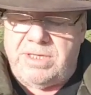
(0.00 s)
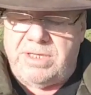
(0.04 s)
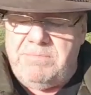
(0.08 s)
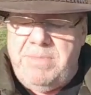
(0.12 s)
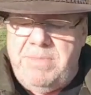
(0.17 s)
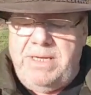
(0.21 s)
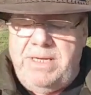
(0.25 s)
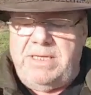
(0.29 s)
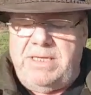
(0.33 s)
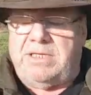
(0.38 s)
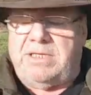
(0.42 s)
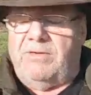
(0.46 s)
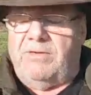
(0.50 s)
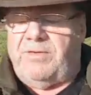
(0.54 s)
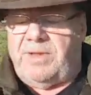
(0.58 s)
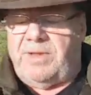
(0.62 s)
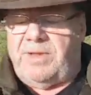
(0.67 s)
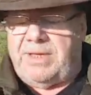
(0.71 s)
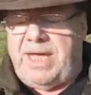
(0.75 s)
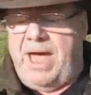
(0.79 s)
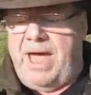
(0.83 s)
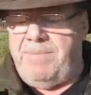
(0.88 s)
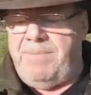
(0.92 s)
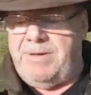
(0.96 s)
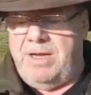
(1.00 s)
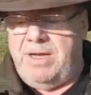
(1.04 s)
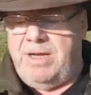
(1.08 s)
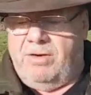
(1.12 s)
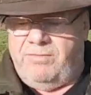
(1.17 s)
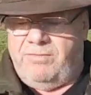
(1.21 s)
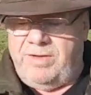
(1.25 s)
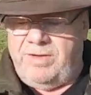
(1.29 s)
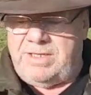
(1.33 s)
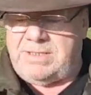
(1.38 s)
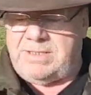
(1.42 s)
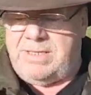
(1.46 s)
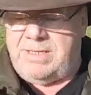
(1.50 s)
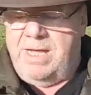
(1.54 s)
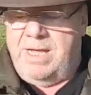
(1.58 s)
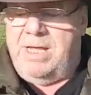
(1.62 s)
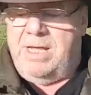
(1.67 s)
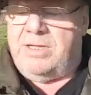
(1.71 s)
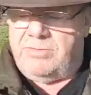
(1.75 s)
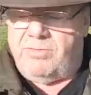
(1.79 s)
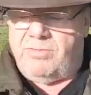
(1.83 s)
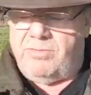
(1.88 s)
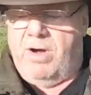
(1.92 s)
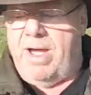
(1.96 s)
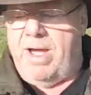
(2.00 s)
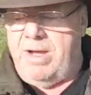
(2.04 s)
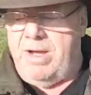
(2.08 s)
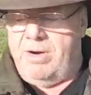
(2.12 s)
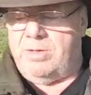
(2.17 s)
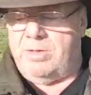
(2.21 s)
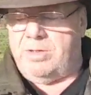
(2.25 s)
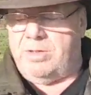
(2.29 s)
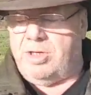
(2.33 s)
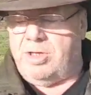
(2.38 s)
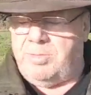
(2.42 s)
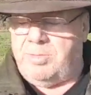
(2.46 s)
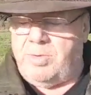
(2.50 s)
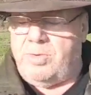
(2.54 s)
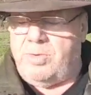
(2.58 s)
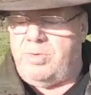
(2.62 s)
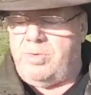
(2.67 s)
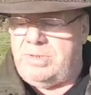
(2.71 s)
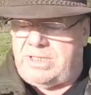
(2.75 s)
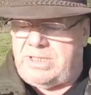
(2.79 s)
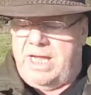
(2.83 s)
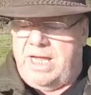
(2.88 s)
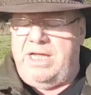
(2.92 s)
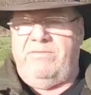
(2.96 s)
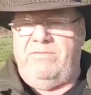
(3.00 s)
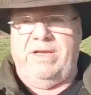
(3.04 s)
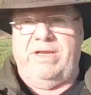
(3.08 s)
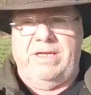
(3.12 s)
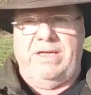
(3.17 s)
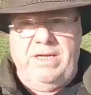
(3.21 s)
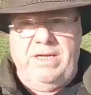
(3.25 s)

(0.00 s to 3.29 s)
the Minister for the Cabinet Office, the Right Honourable David